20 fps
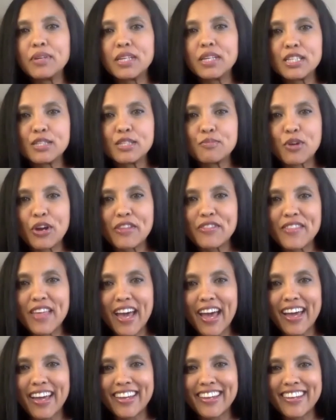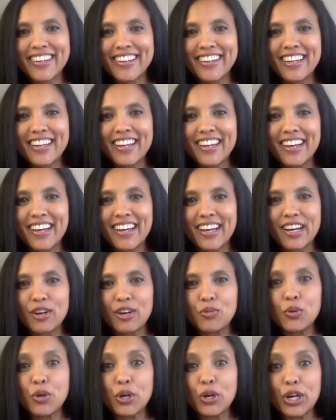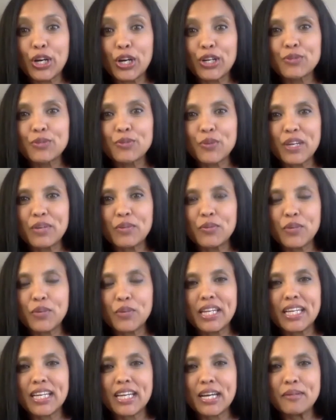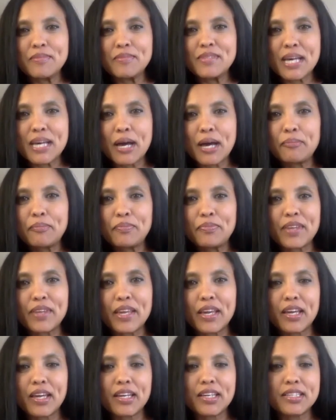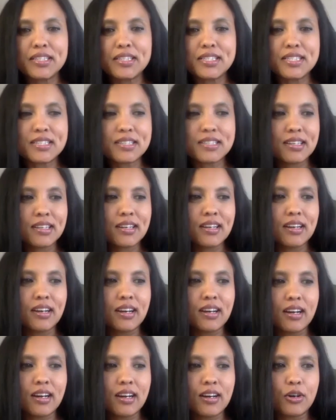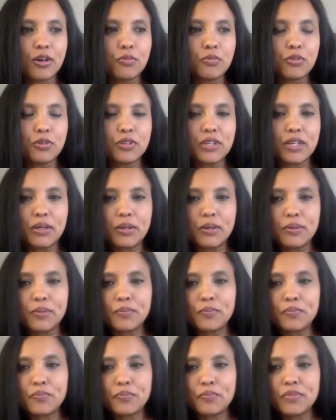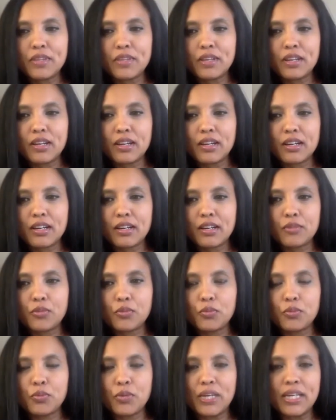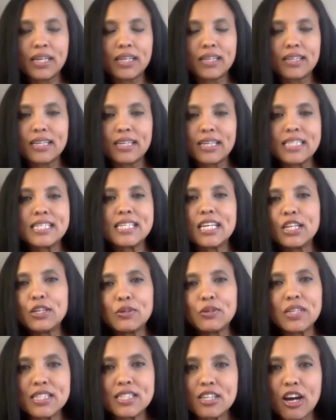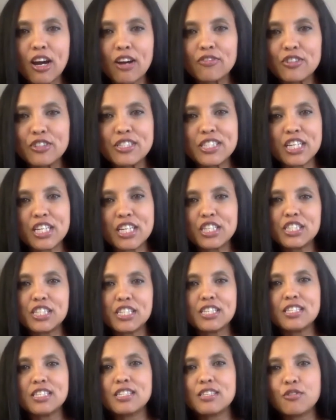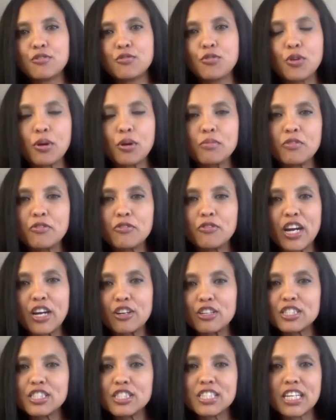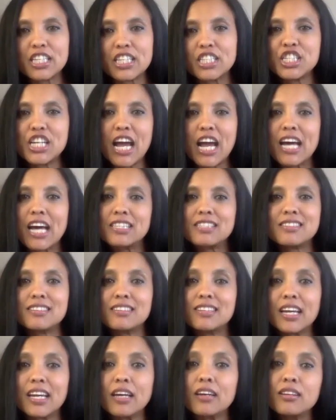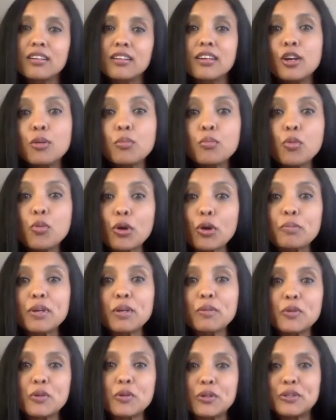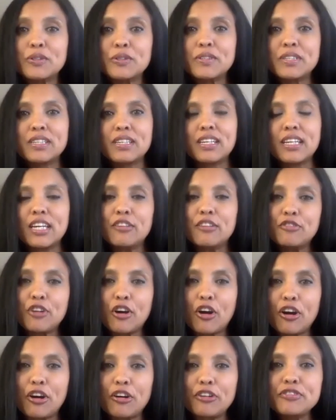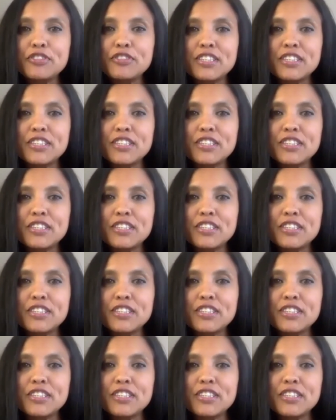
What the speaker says: to spread that word when it comes up, and hopefully we can continue these conversations in the form of fireside chats and get more people involved.